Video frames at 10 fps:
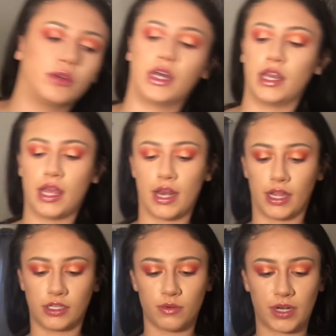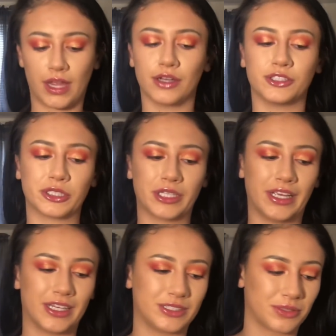good, and I don't want to get it
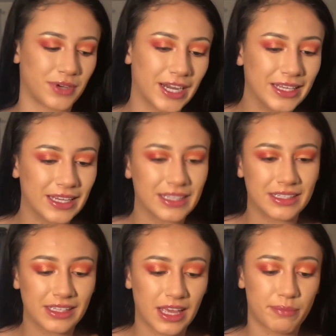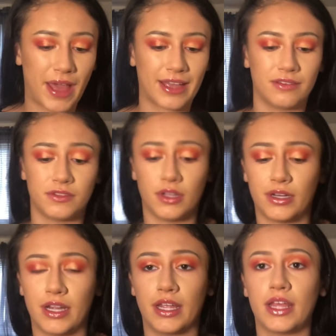dirty, and it's already getting like kicked back and
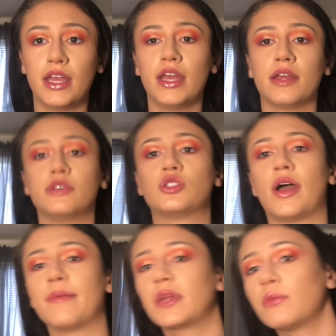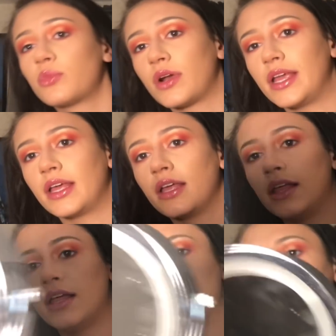falling on it. So I'm gonna bring
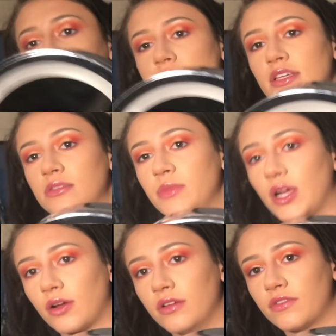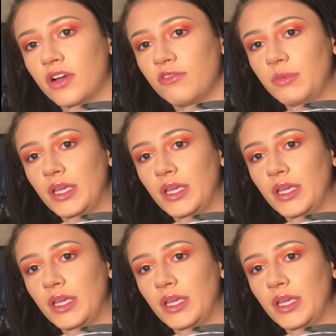this mirror in front of